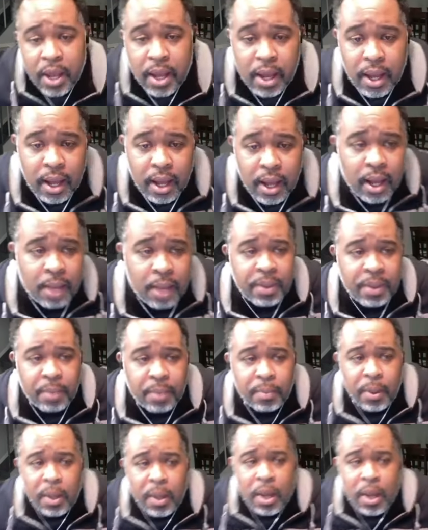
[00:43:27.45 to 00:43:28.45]
Um, the,
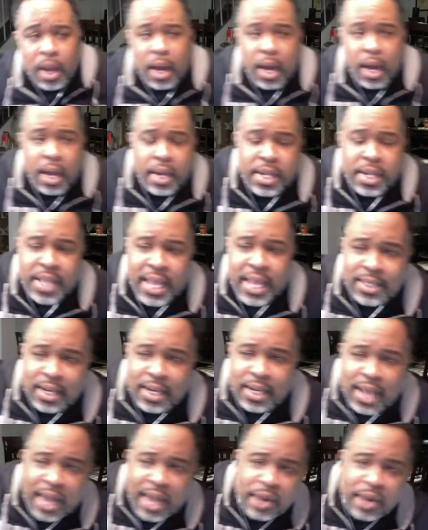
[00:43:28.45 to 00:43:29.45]
uh, there's a
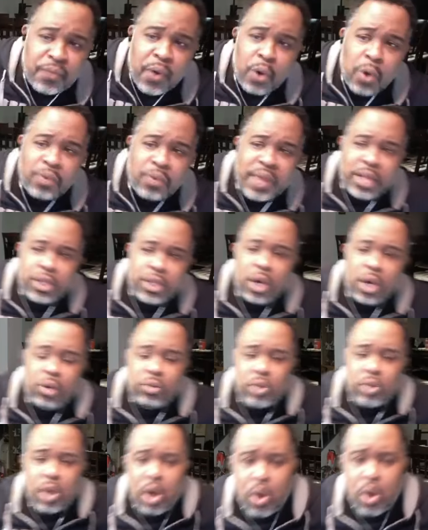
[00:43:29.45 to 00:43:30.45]
lot of folk that
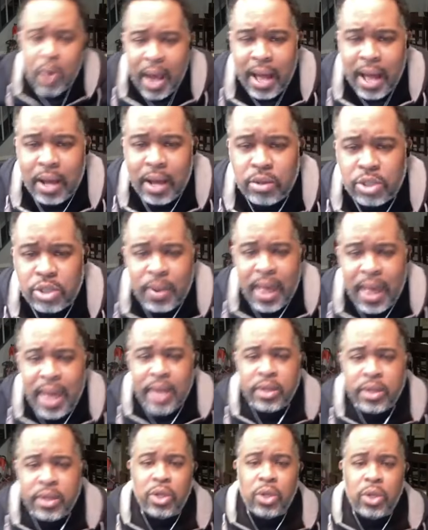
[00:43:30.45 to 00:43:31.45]
don't know how to
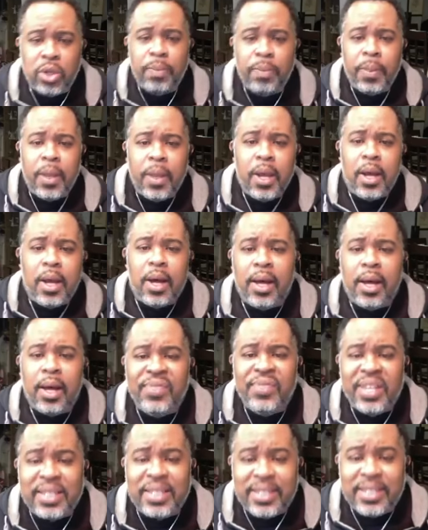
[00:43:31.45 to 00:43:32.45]
handle uh,
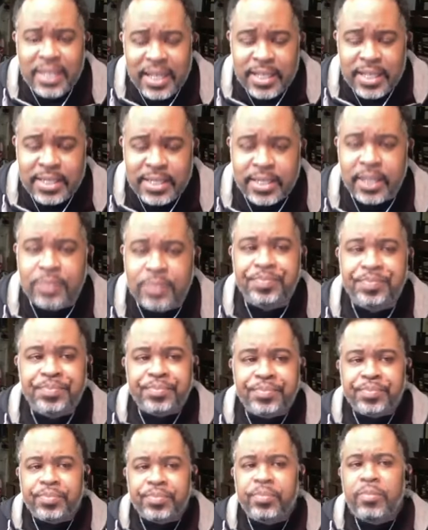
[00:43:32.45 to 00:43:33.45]
this season
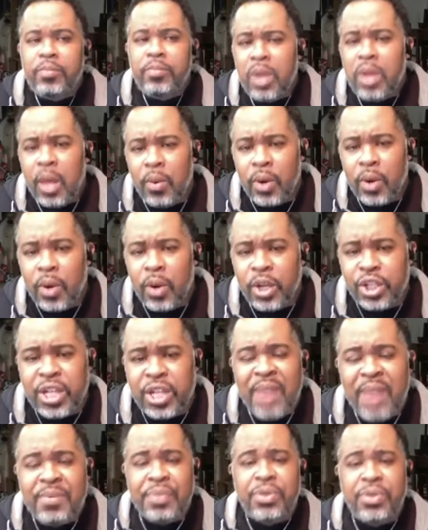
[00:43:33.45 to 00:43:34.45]
I want to
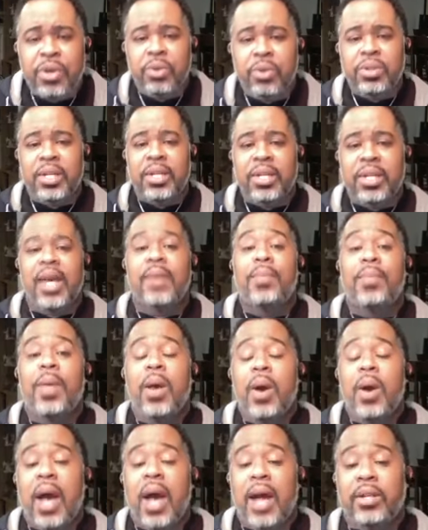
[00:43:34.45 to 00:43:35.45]
share with you today.
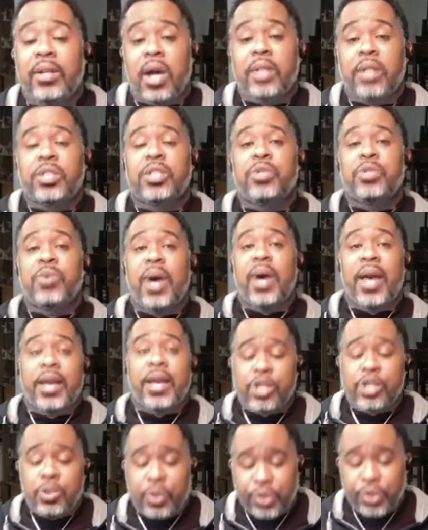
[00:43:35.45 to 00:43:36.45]
I talked to, I had
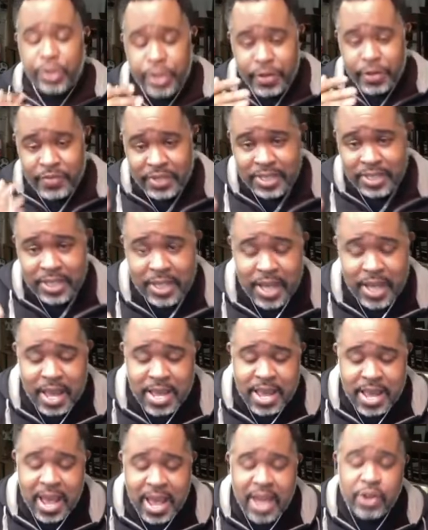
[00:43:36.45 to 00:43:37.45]
to do a service
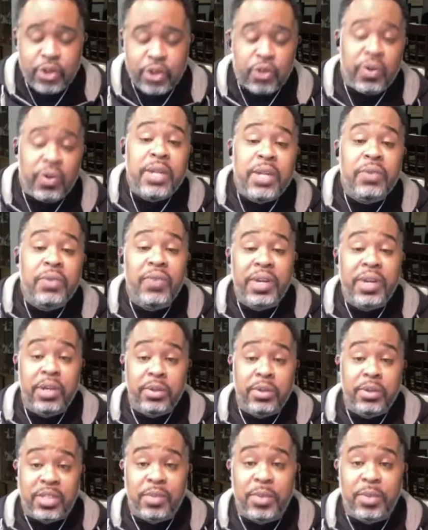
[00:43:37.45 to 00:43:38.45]
today at
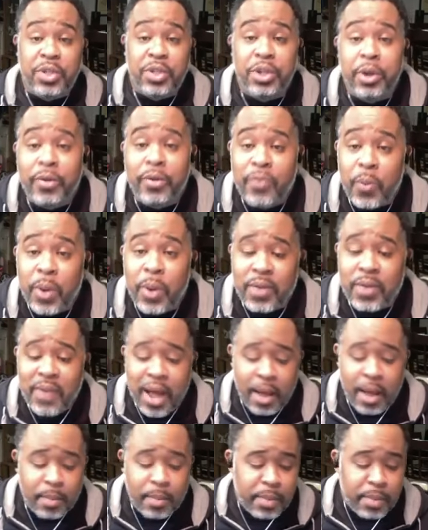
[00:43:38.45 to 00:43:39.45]
Greenfield Cemetery for one of
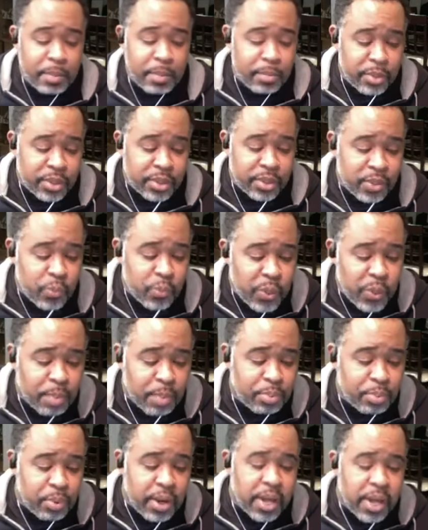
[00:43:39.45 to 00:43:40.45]
our members, and we are
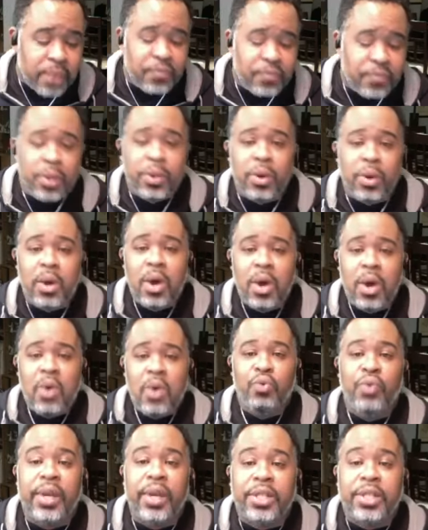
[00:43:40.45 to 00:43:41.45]
praying for the
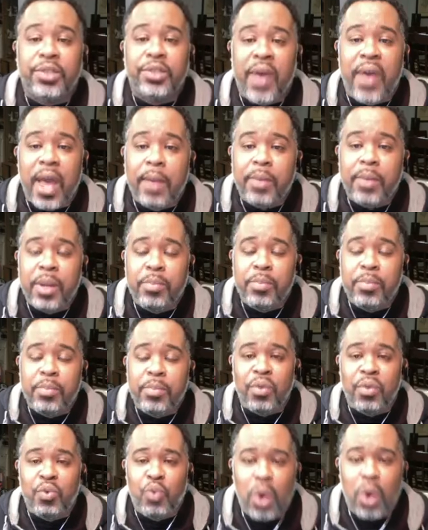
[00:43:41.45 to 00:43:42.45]
Ricks family,
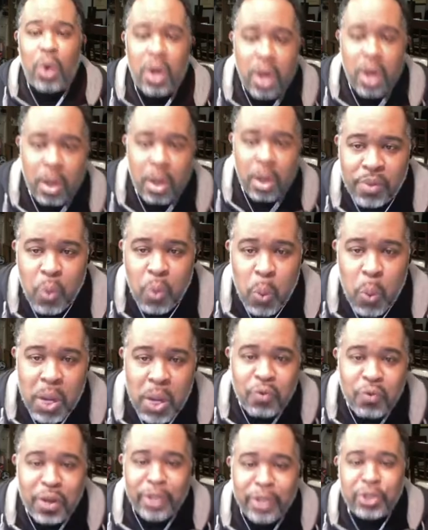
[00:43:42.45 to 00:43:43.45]
brother uh, brother
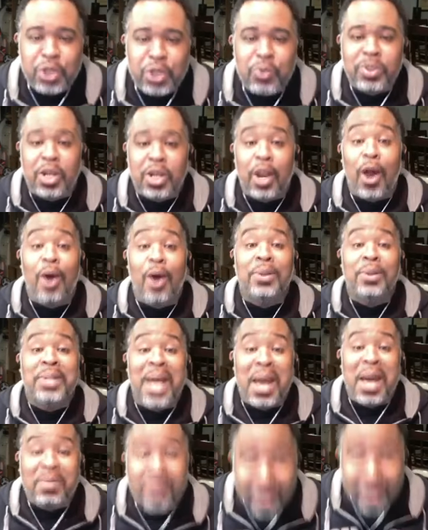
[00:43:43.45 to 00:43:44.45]
Willie Ricks, who was a
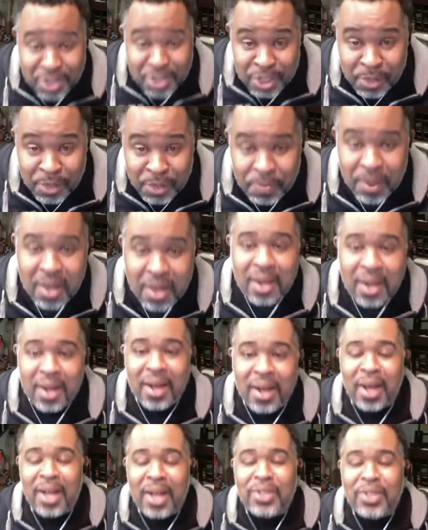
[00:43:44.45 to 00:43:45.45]
longtime usher,
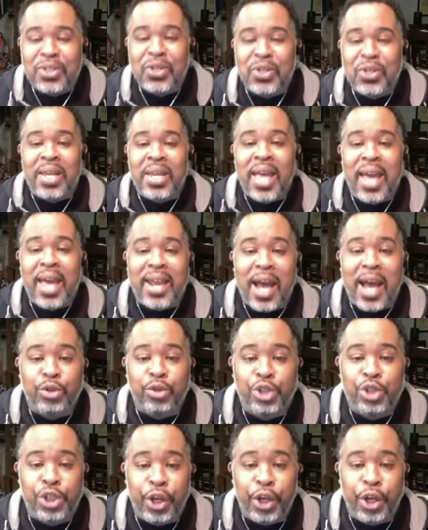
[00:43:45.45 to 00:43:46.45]
uh, certainly at our
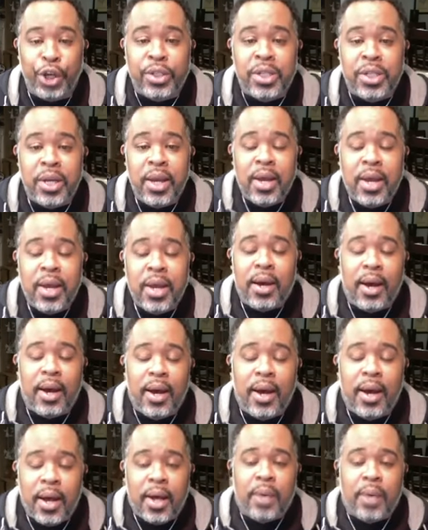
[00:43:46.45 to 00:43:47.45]
church,
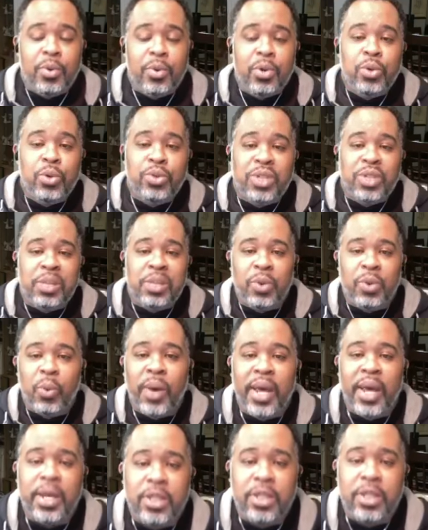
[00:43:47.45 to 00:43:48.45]
um, who slipped
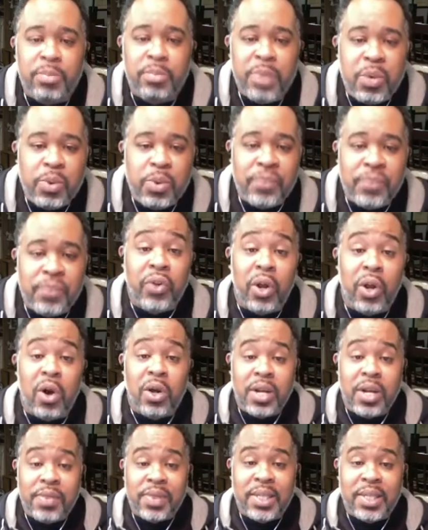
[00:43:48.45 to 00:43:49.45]
away to be with the
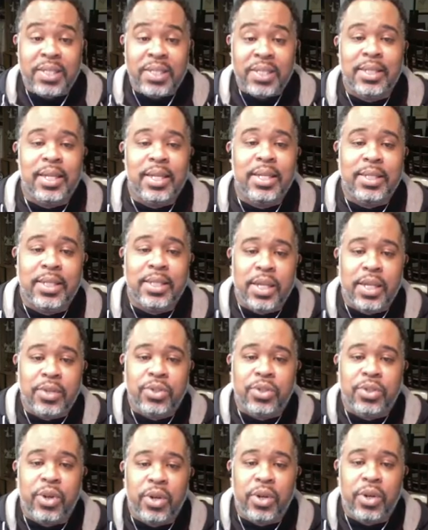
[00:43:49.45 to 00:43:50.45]
Lord in this season,
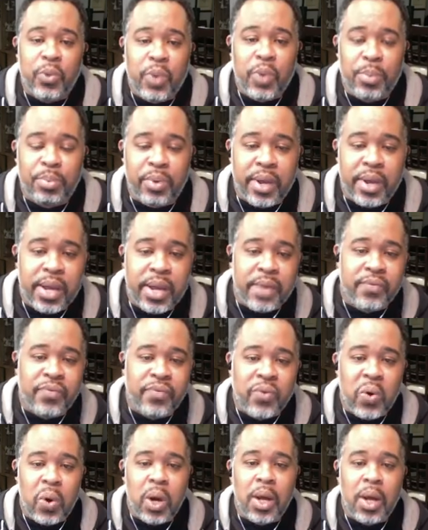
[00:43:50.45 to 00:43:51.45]
and certainly we're praying
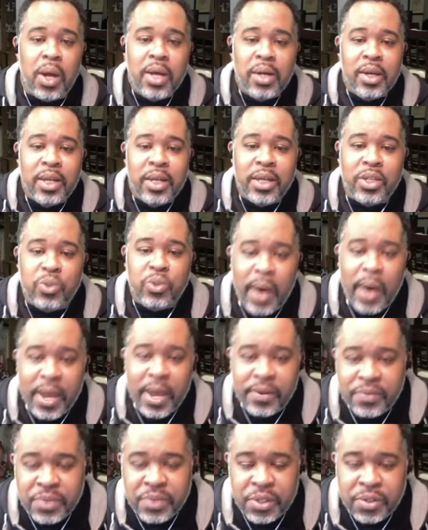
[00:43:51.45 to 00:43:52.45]
for his
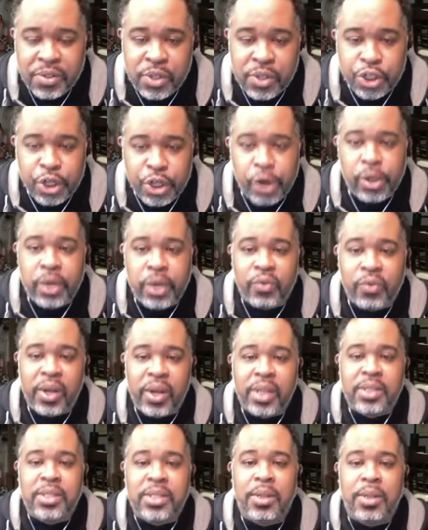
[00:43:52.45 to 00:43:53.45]
wife, Sister Shirley
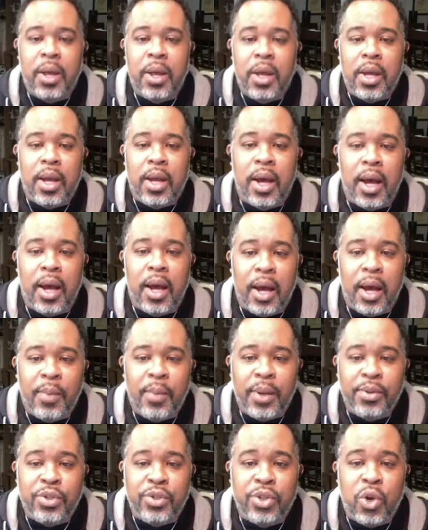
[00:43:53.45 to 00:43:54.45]
Ricks, um,
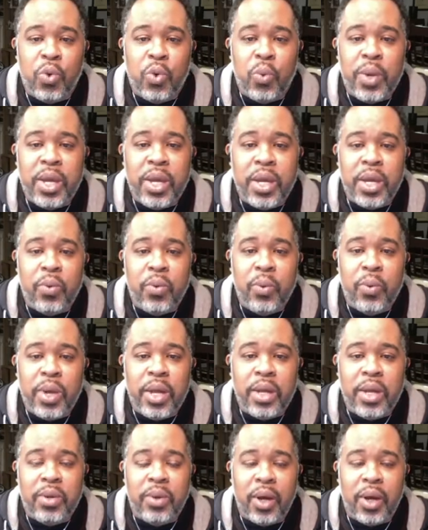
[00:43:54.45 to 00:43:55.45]
and so we
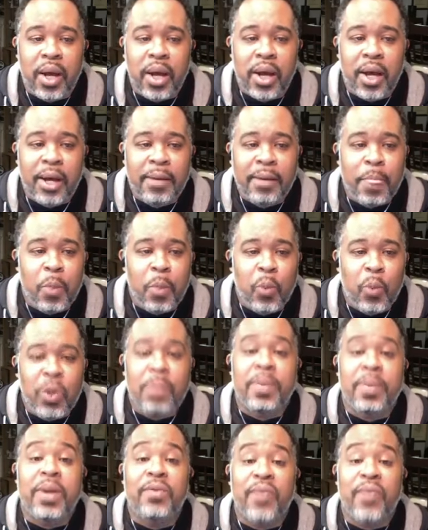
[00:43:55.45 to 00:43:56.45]
we um, we
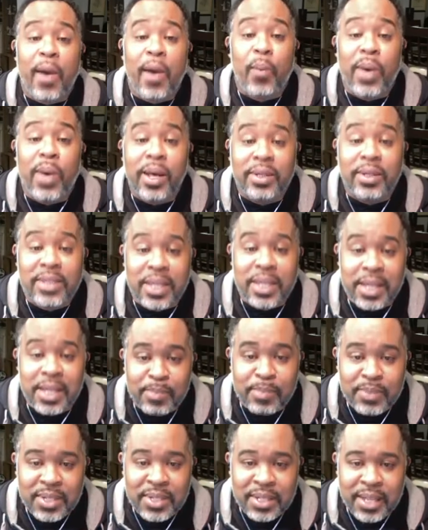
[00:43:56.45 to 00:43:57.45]
bid farewell to
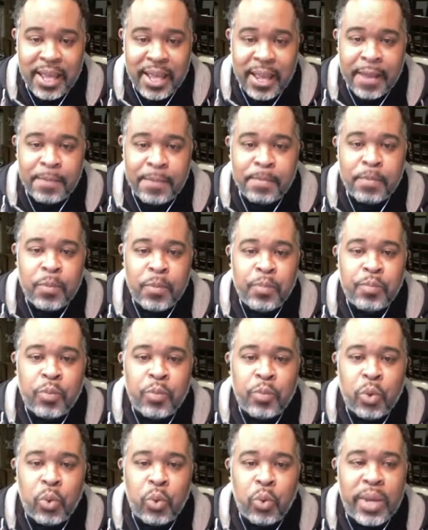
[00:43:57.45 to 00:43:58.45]
him today
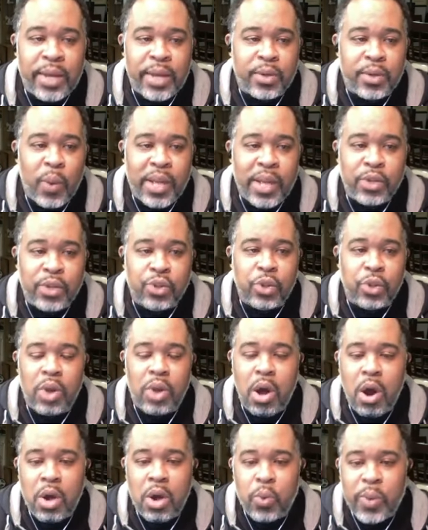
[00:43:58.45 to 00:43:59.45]
we had to wait so
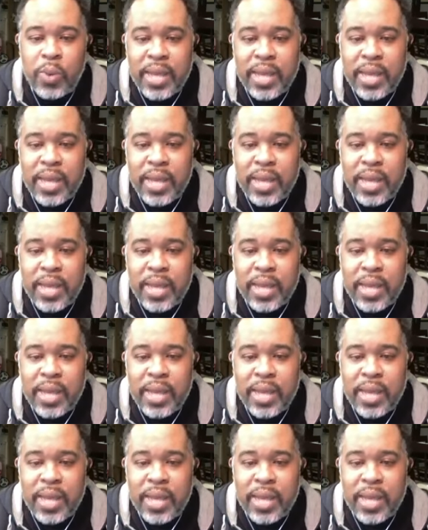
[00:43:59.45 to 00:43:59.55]
long.